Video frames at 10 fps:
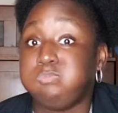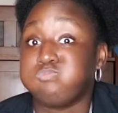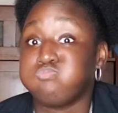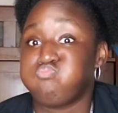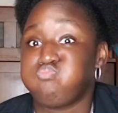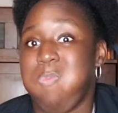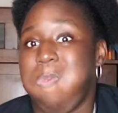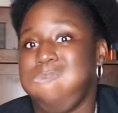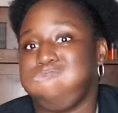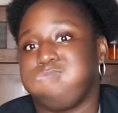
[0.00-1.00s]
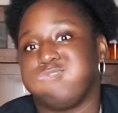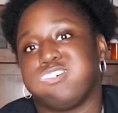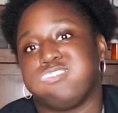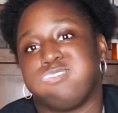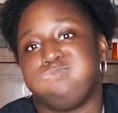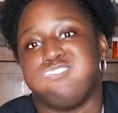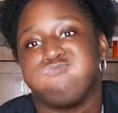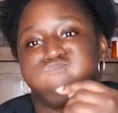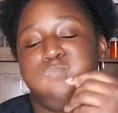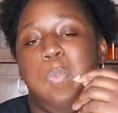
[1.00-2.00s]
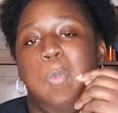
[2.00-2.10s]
Mmm. That's all I read.